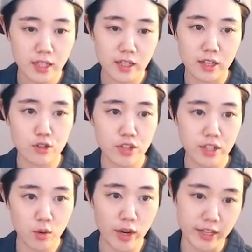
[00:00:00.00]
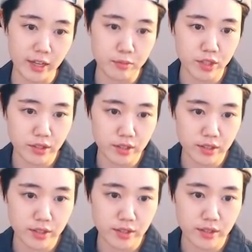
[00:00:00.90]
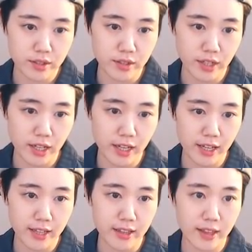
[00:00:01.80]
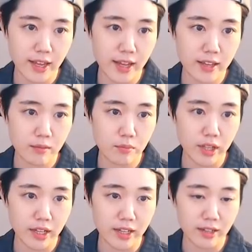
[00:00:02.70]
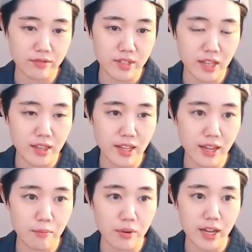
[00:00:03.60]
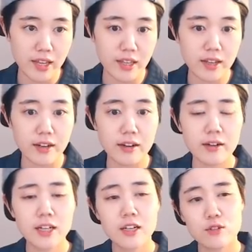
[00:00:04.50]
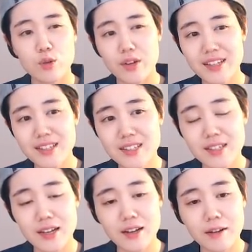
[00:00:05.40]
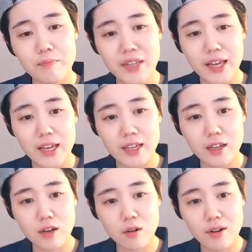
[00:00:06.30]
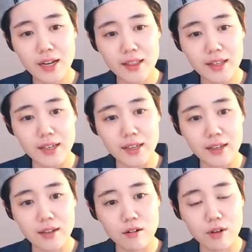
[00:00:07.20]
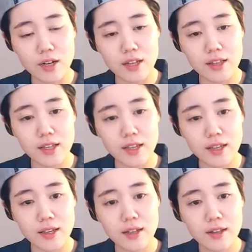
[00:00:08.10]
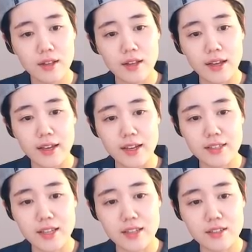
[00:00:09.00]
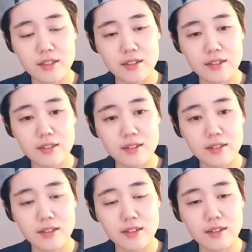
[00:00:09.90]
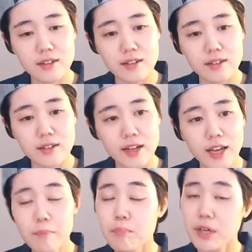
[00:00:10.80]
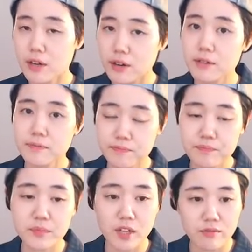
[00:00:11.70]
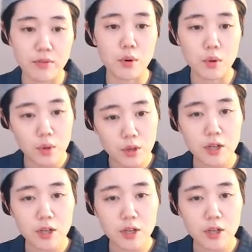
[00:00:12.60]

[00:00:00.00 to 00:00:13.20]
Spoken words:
usually white captures, and then black can have center and play here. So it's locally AI say it's a little happier for